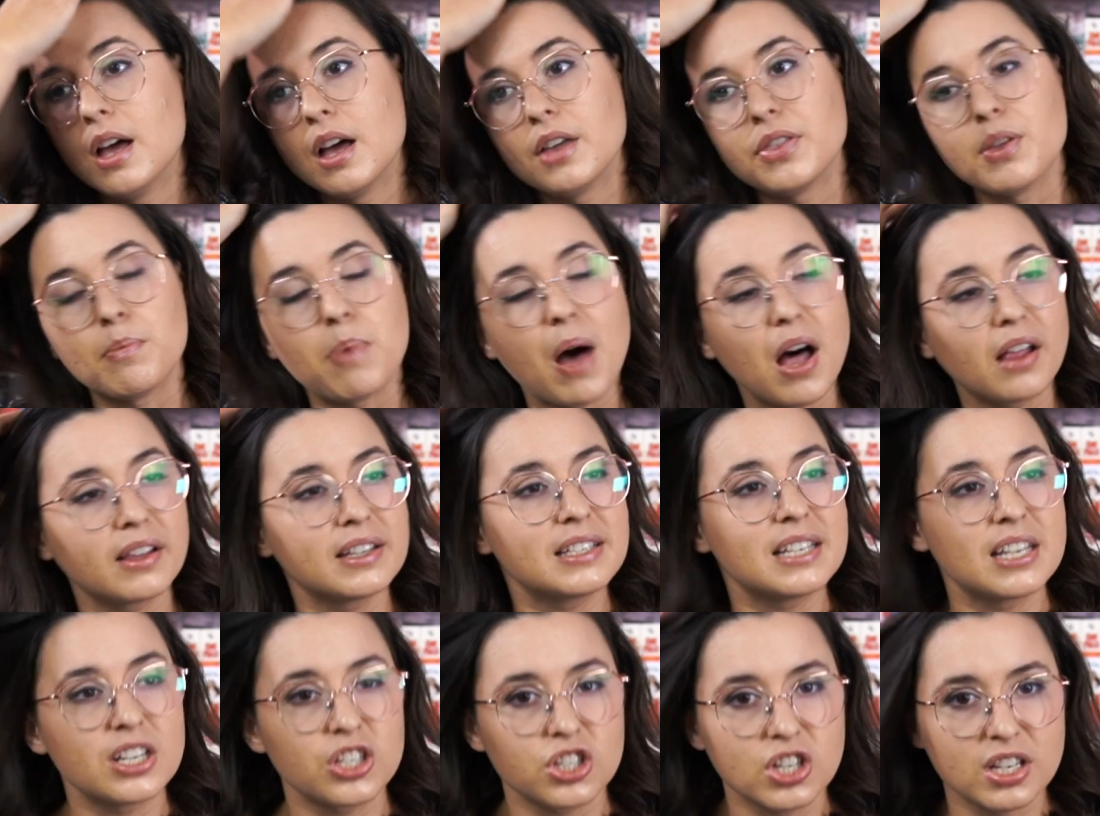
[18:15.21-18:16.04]
The
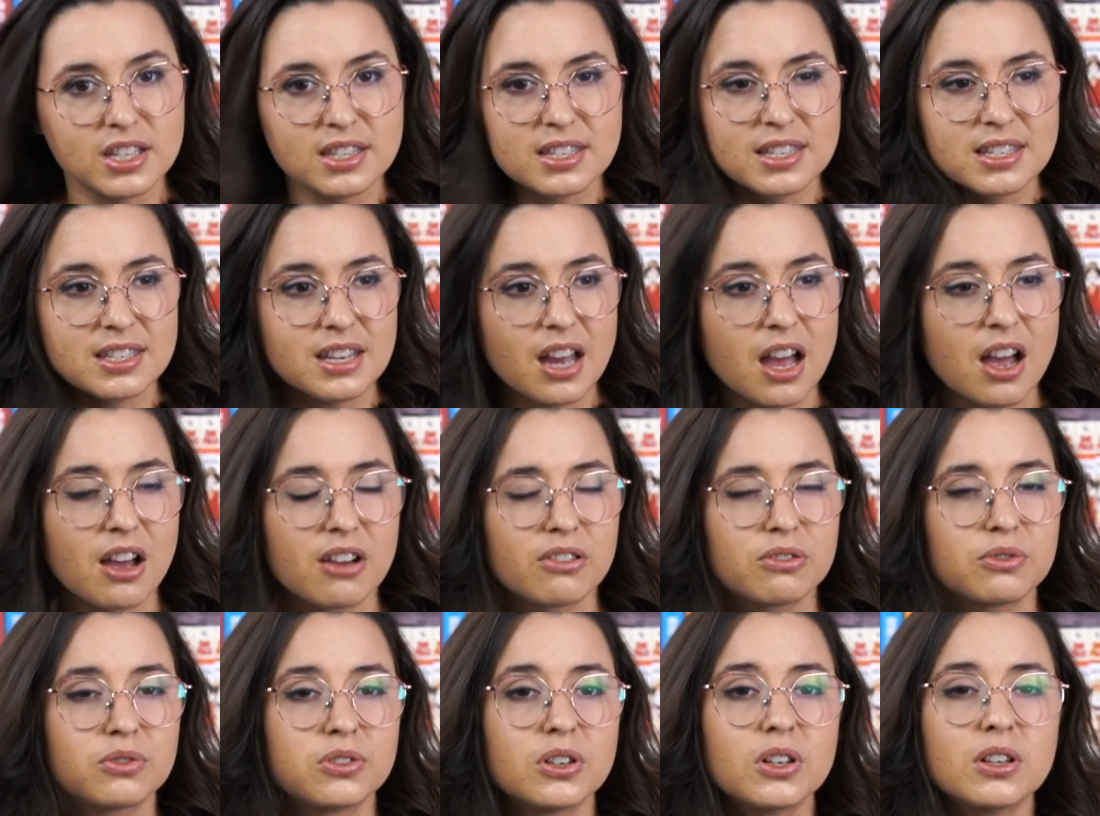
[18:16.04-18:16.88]
politician
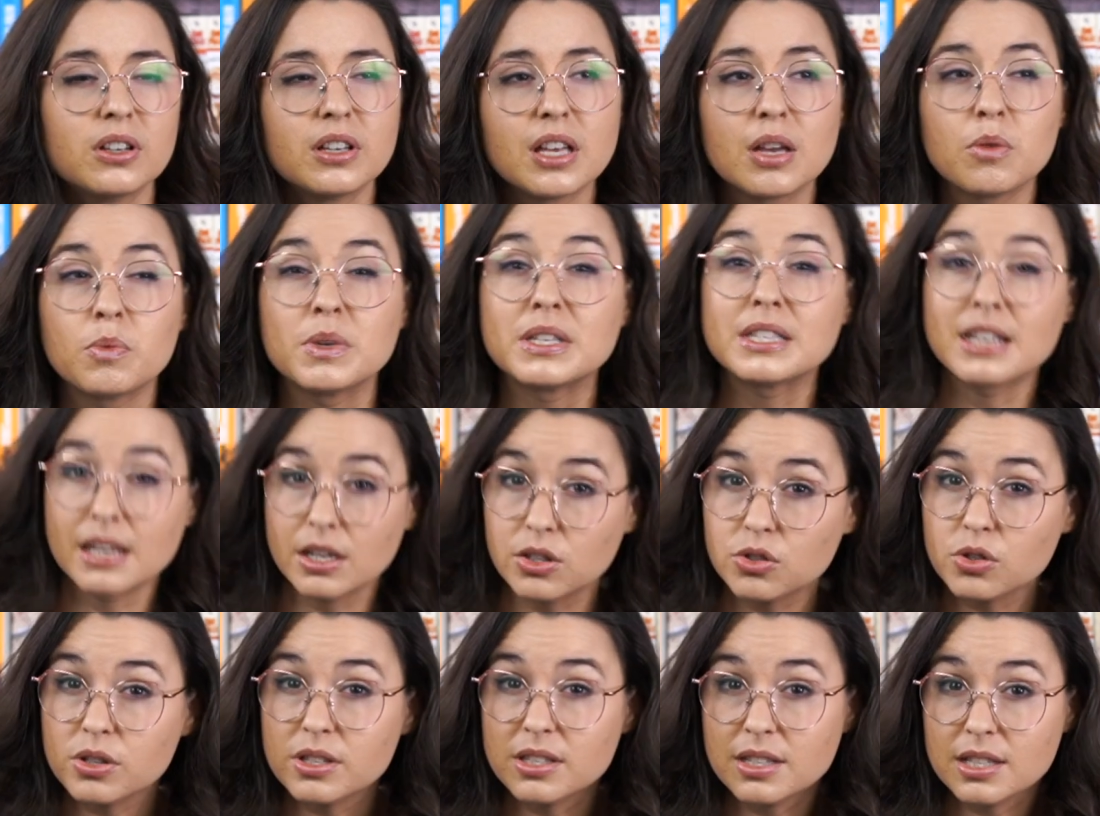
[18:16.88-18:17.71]
stuff, it was
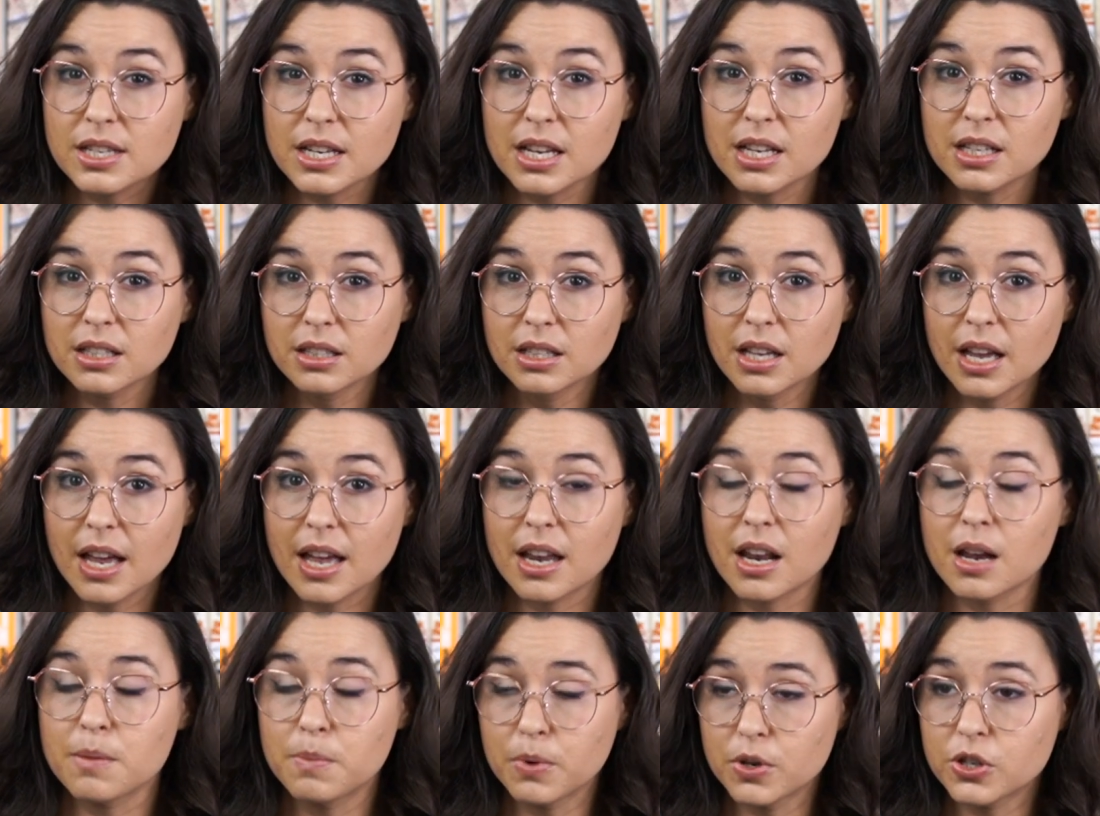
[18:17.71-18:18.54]
interesting
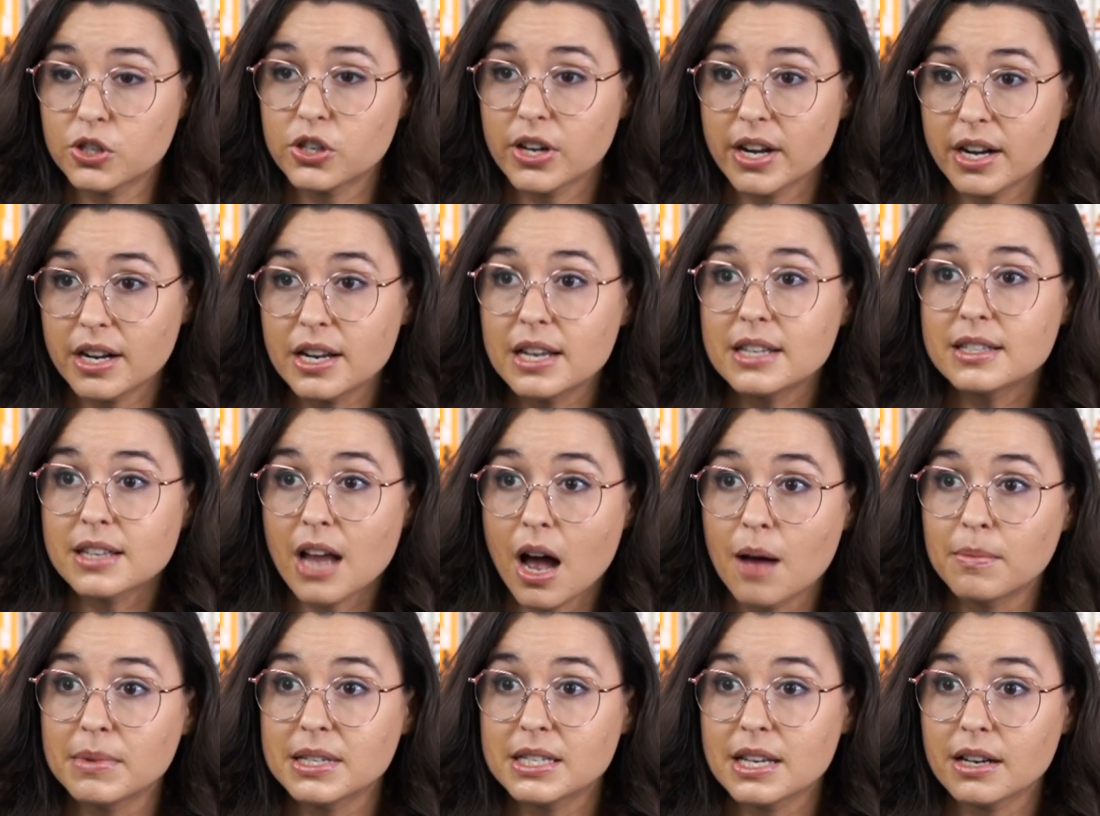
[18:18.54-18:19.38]
and I appreciated his
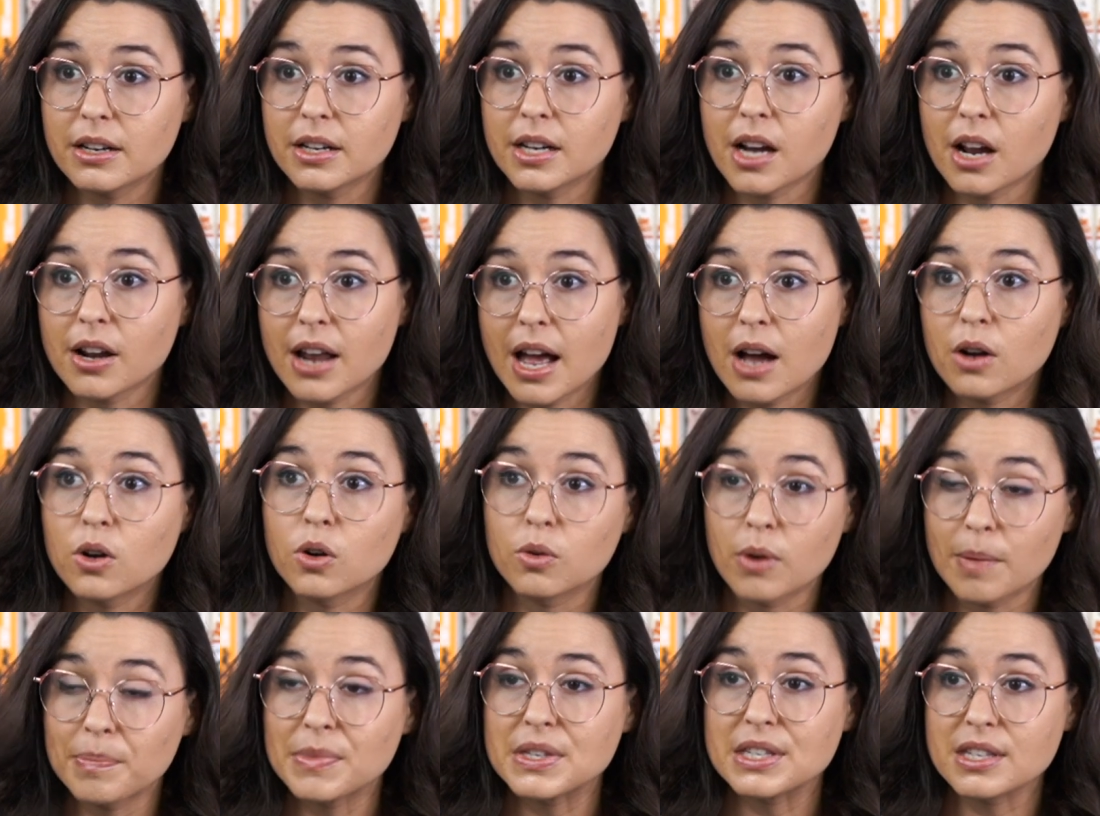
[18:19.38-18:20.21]
commentary on how
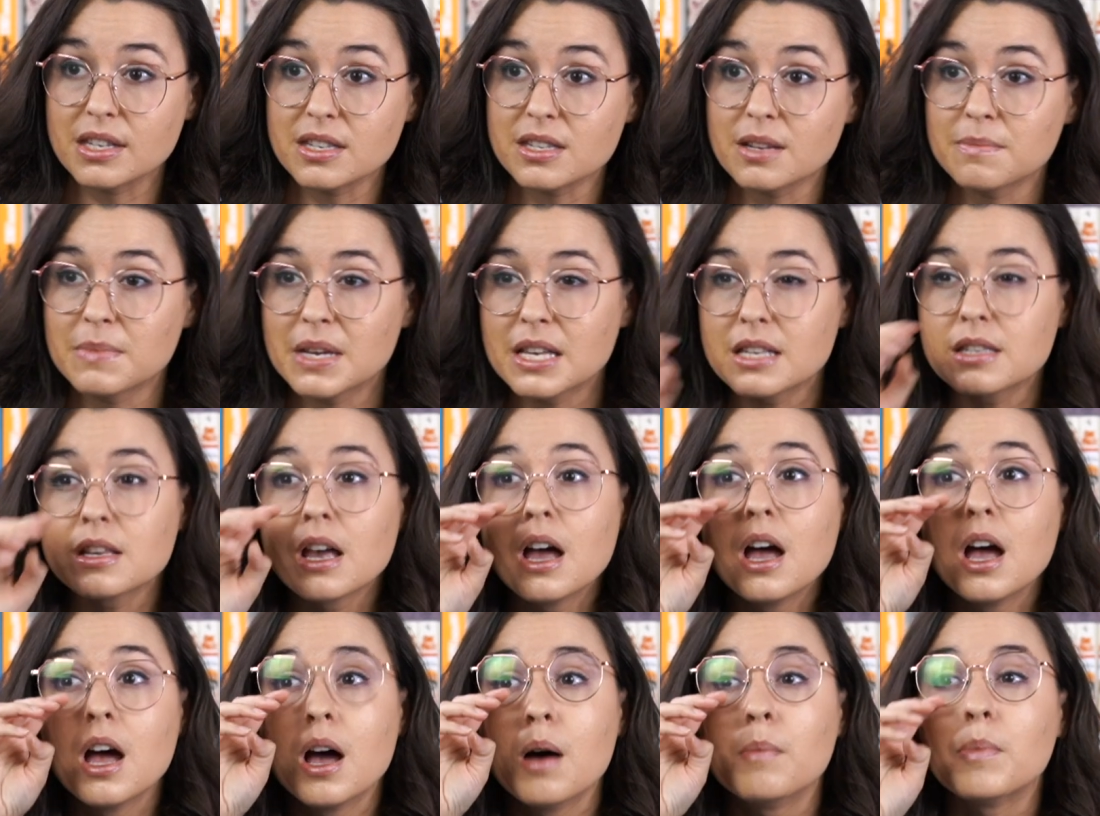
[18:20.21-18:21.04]
corrupt the system is,
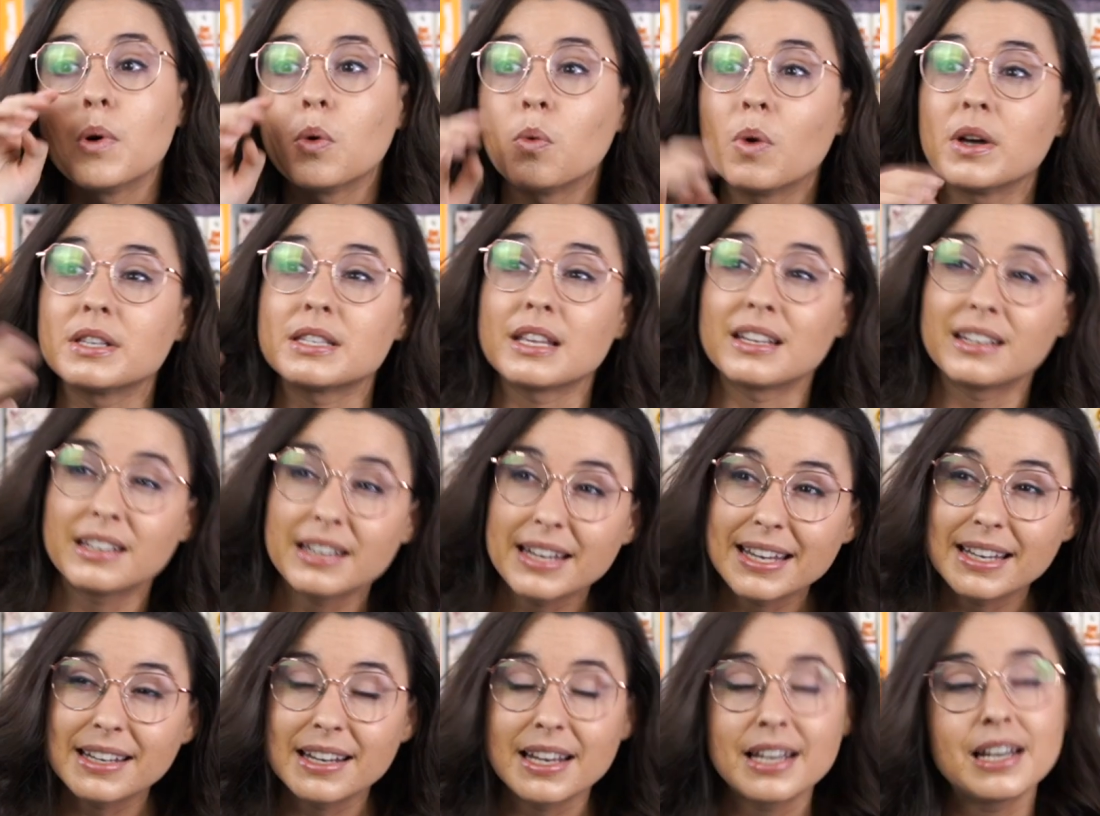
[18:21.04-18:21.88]
but was it
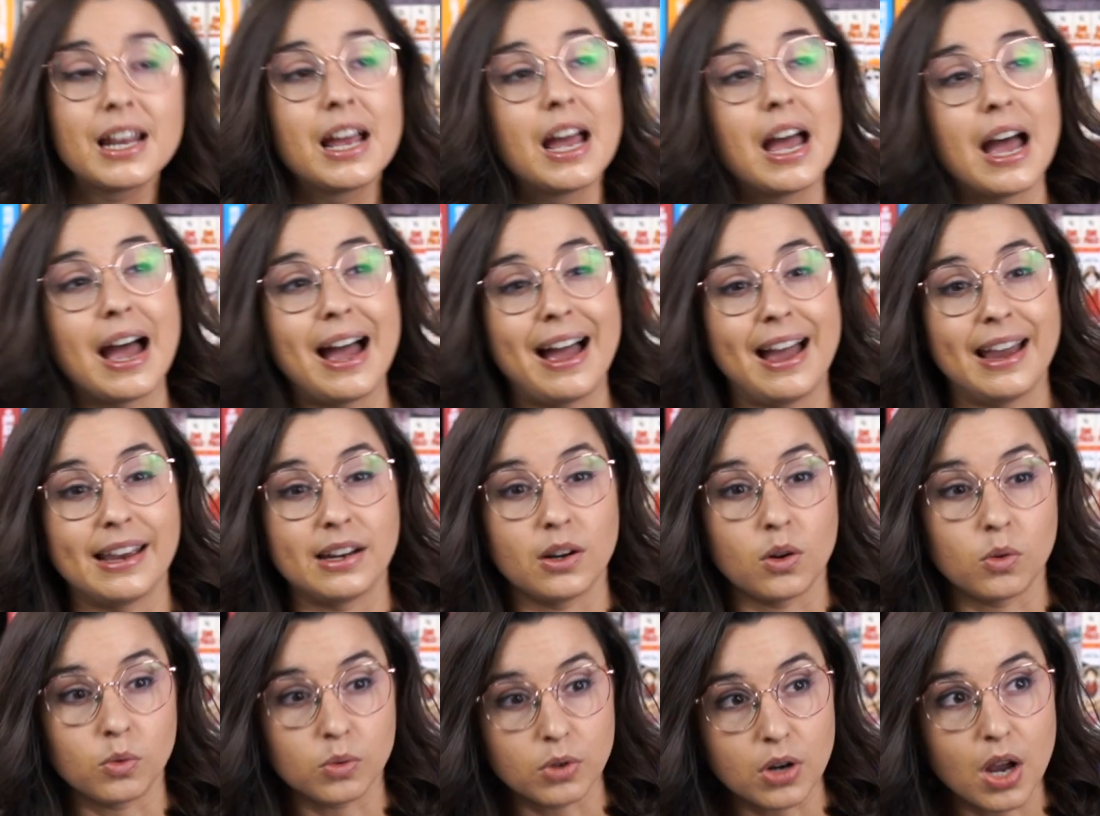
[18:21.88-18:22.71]
needed? I
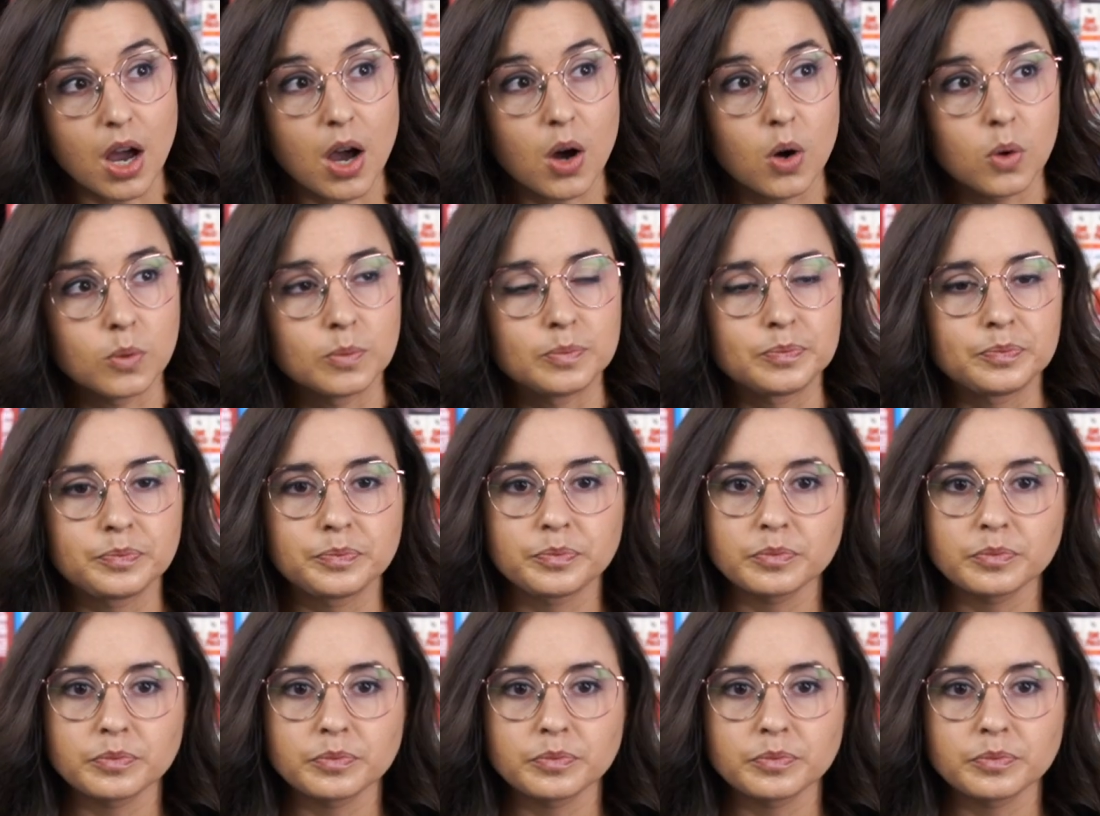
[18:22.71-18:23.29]
don't know.